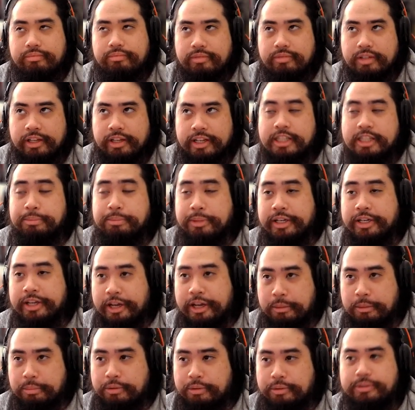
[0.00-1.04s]
he's been
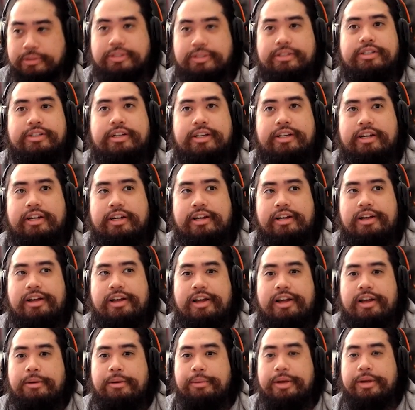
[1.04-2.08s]
getting pulls,
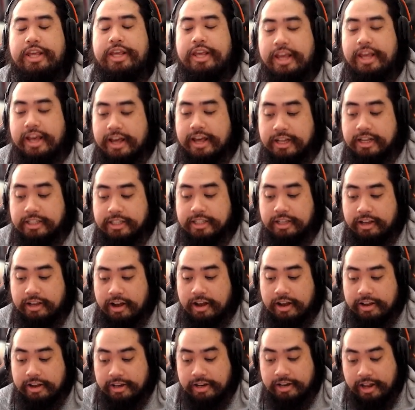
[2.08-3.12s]
but he hasn't
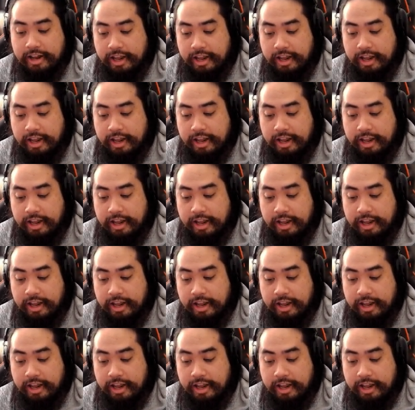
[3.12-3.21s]
gotten